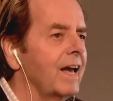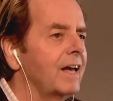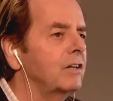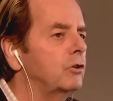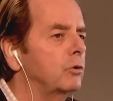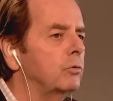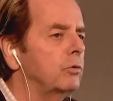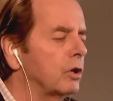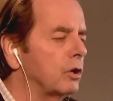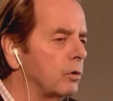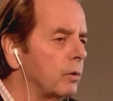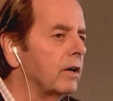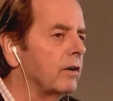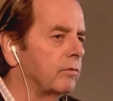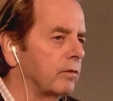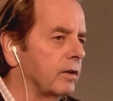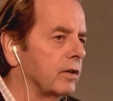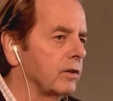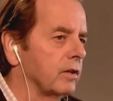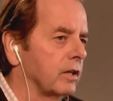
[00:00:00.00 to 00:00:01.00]
know
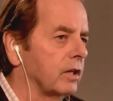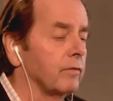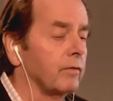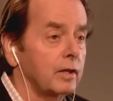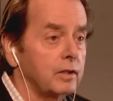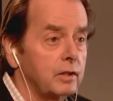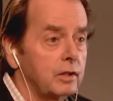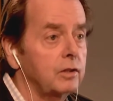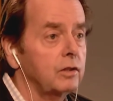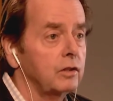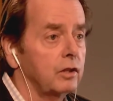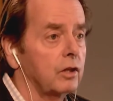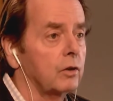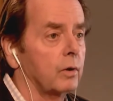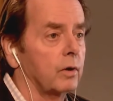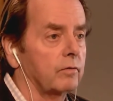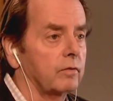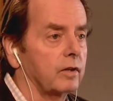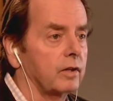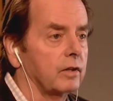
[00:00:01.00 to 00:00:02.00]
everything. If I didn't know
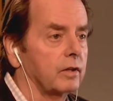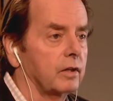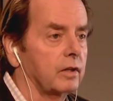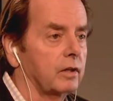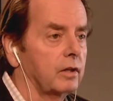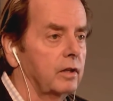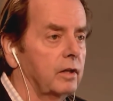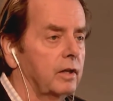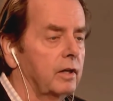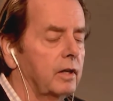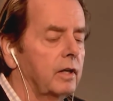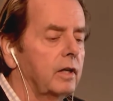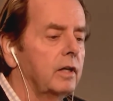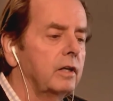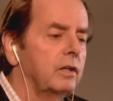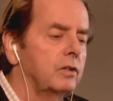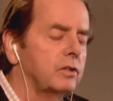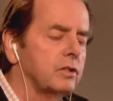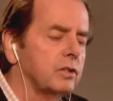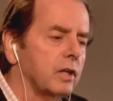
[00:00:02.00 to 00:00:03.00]
everything,
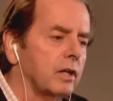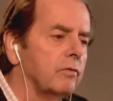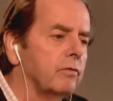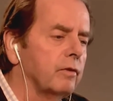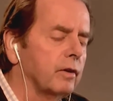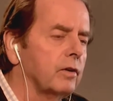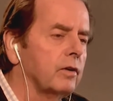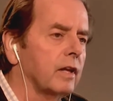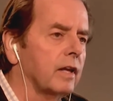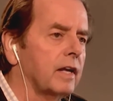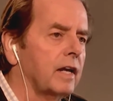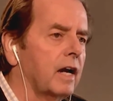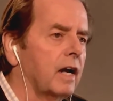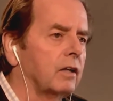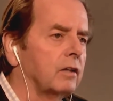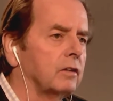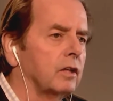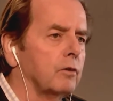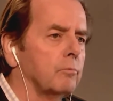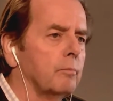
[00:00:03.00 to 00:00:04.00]
he'd say, "Figure that out
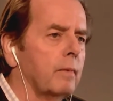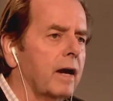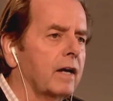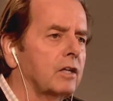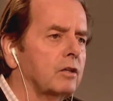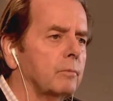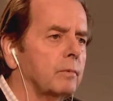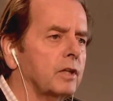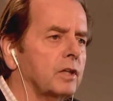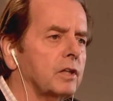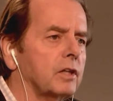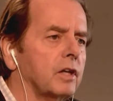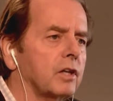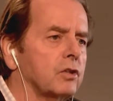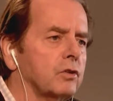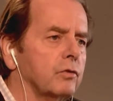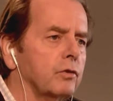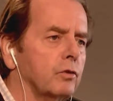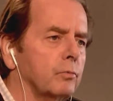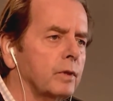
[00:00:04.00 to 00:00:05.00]
and get back to me in the next
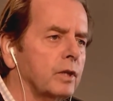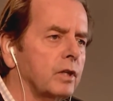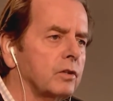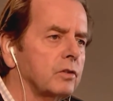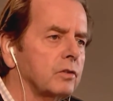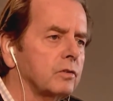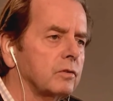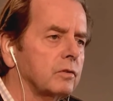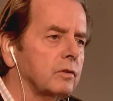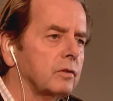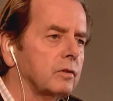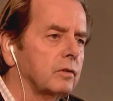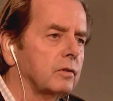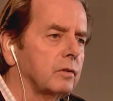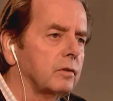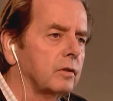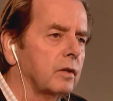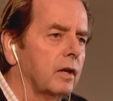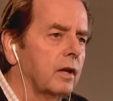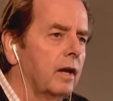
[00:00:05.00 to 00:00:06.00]
few minutes."
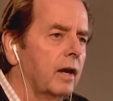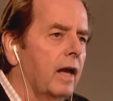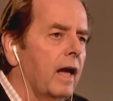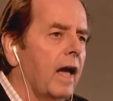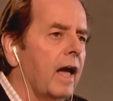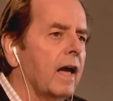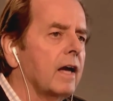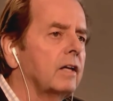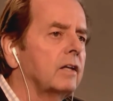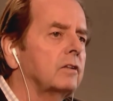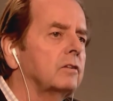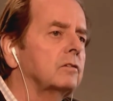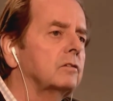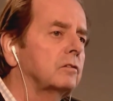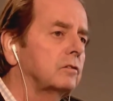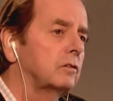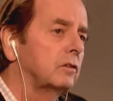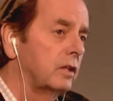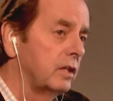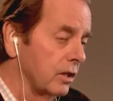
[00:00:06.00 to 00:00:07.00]
And
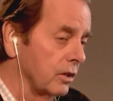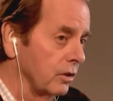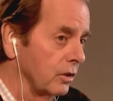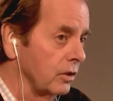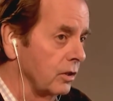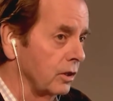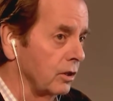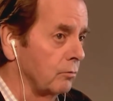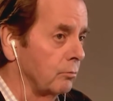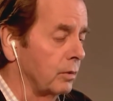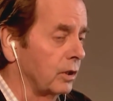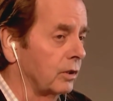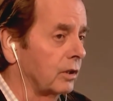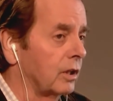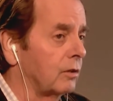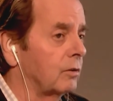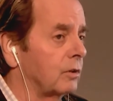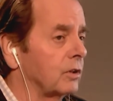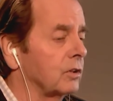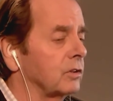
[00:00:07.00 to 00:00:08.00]
the other thing, Bill, I
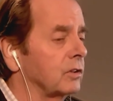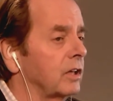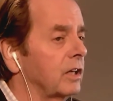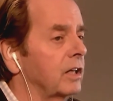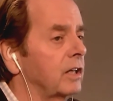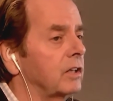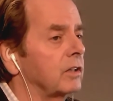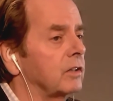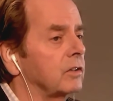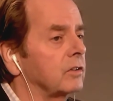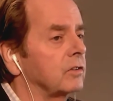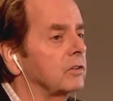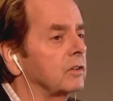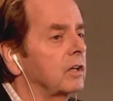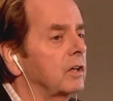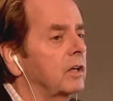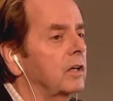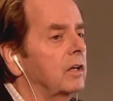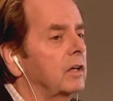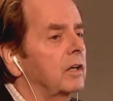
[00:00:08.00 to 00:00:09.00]
want to say is,
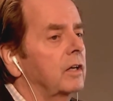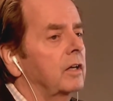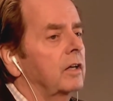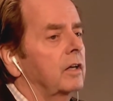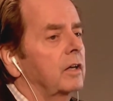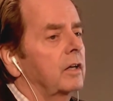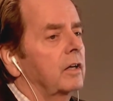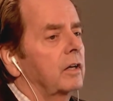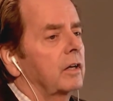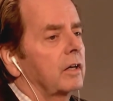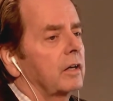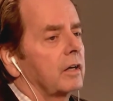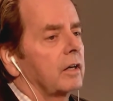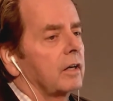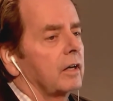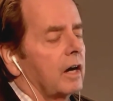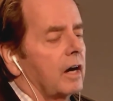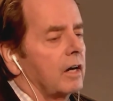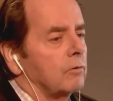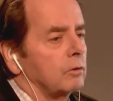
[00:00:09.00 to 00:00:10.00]

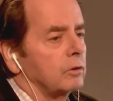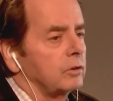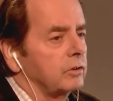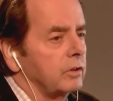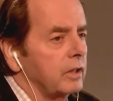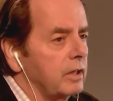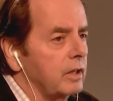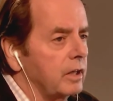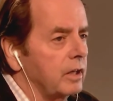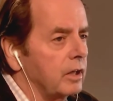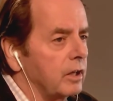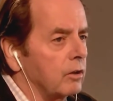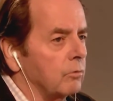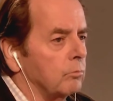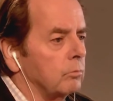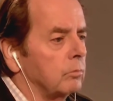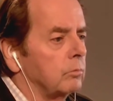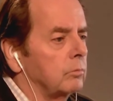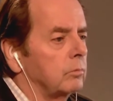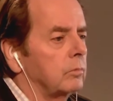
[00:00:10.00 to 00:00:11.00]
I would say to him,
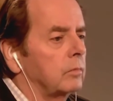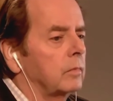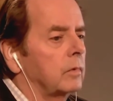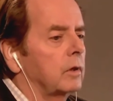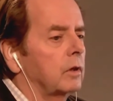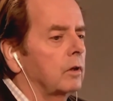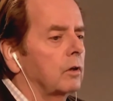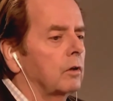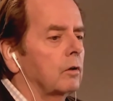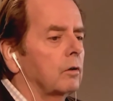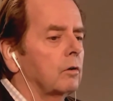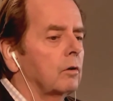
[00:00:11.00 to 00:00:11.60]
I